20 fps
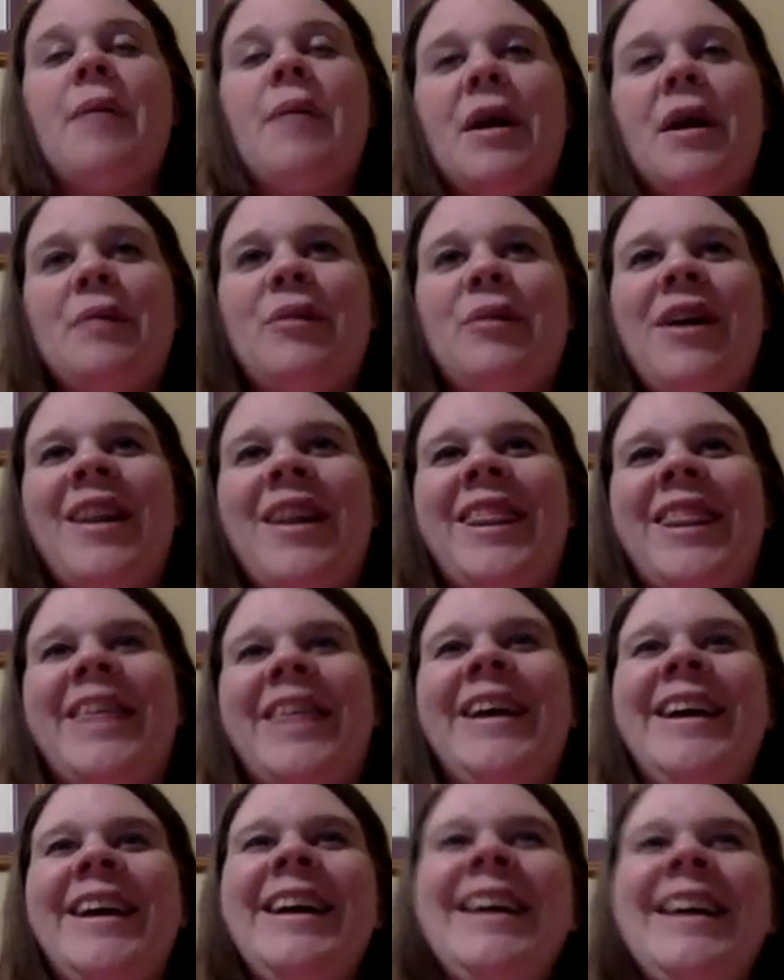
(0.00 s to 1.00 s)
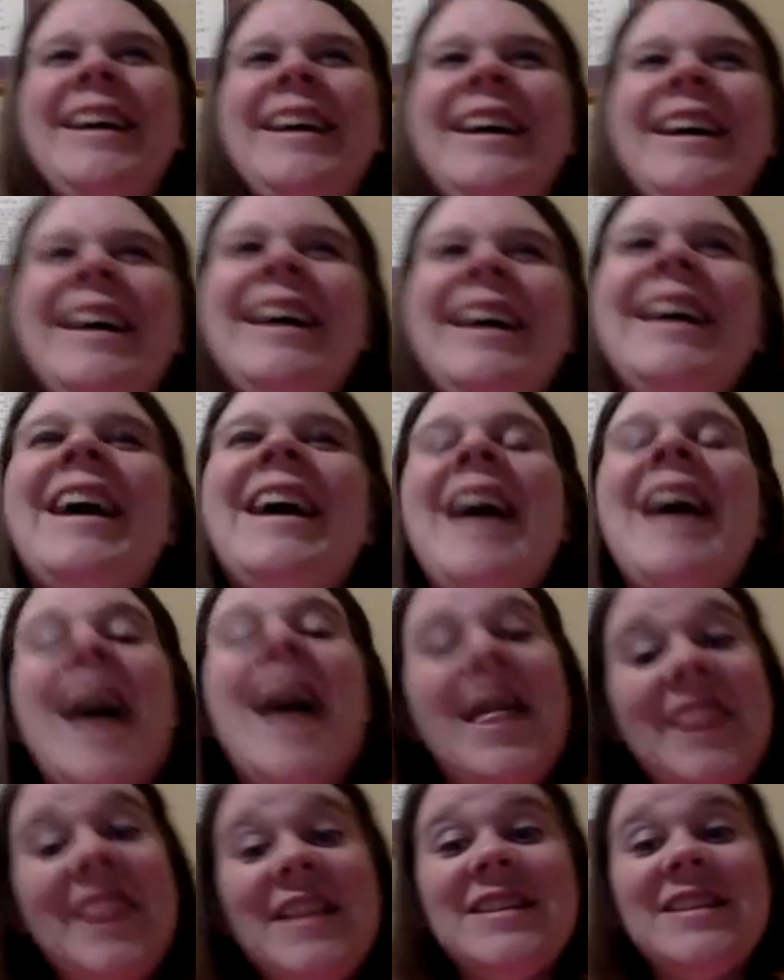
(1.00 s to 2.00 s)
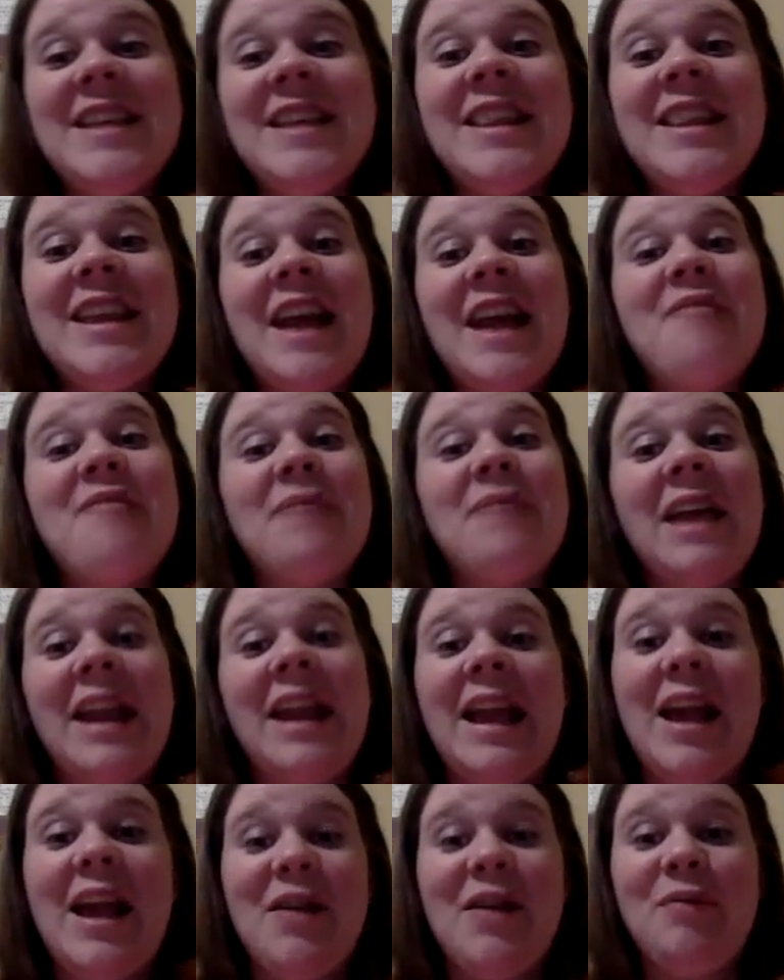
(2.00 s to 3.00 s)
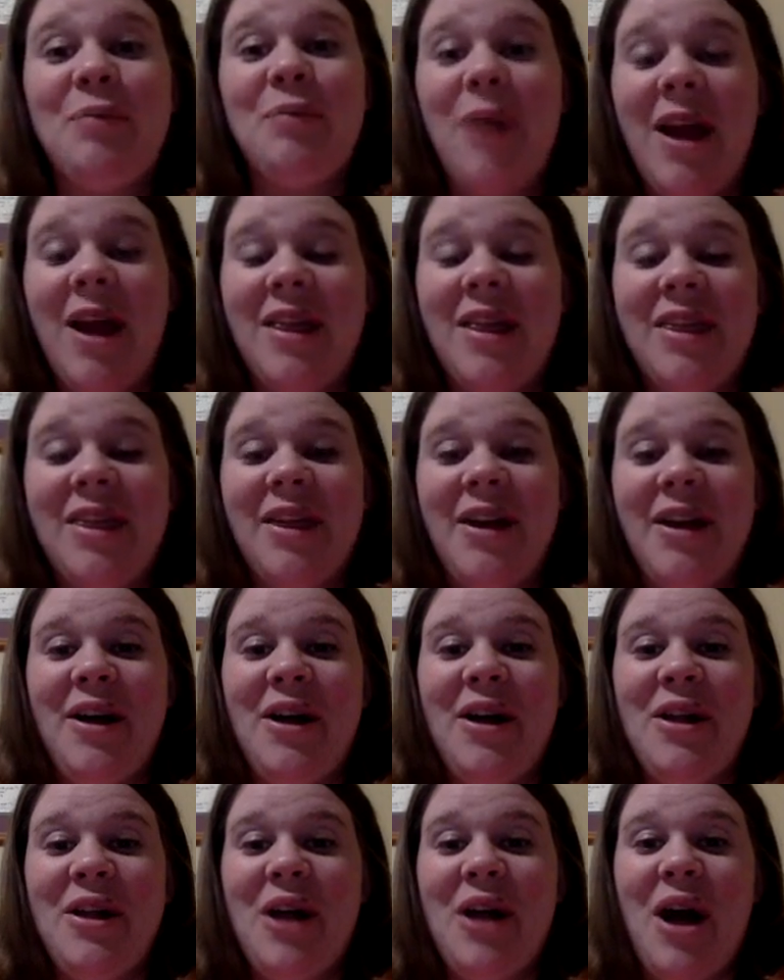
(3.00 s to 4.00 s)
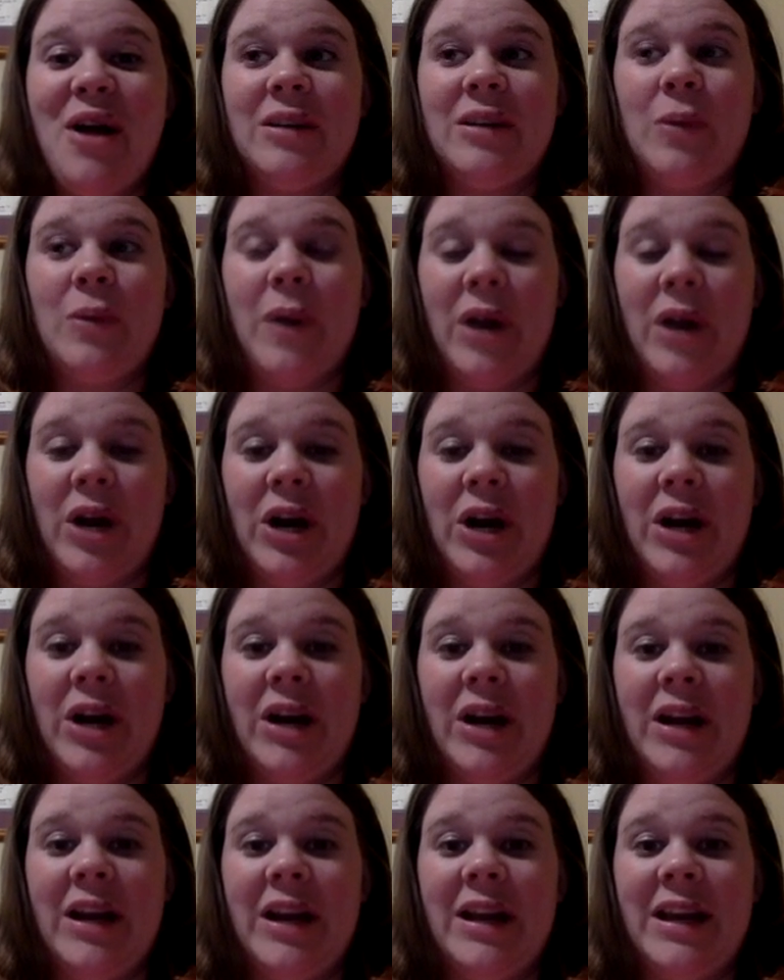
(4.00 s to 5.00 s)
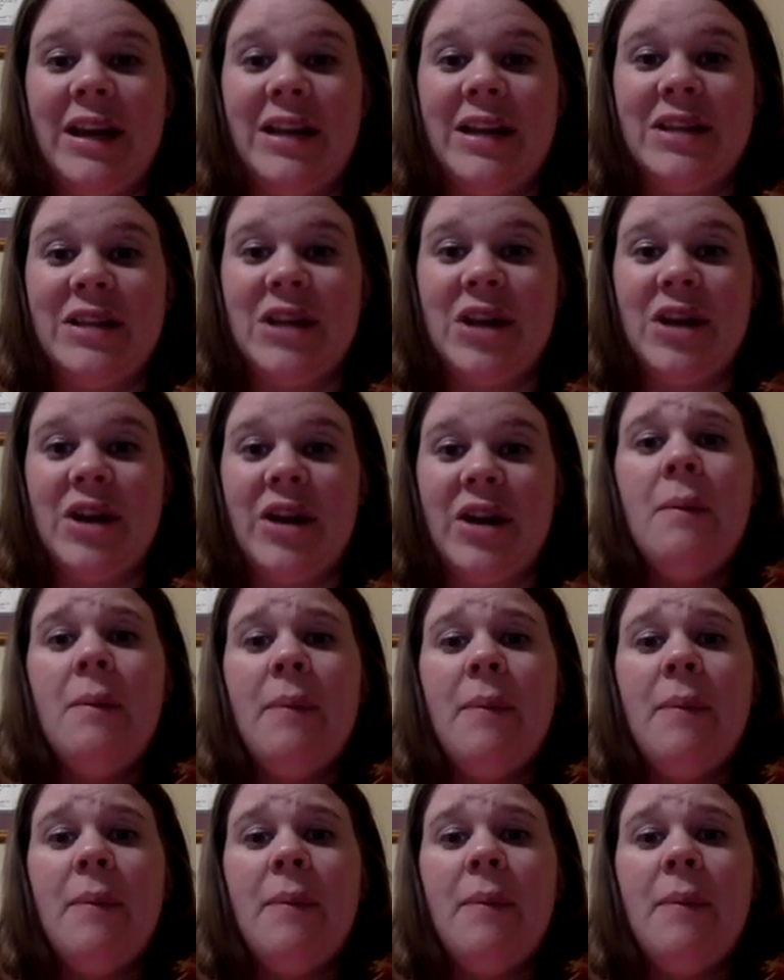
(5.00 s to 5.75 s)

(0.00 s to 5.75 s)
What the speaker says: I'm out of breath. That's another thing. I've been getting out of breath a lot quicker and easier.